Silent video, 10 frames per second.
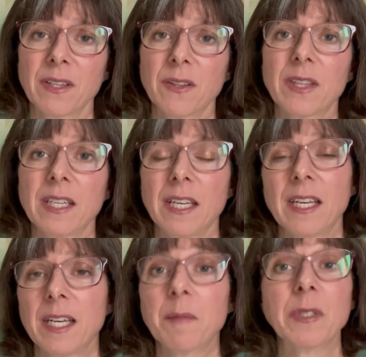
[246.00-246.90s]
the
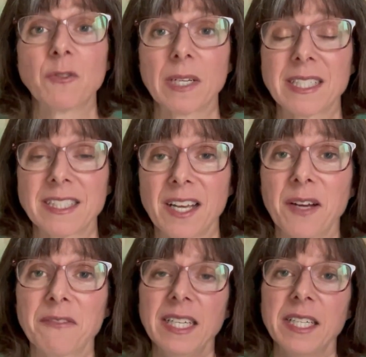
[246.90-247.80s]
imagery
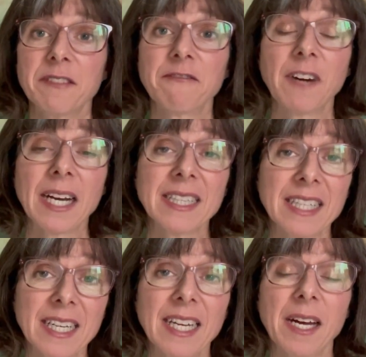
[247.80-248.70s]
itself. And finally,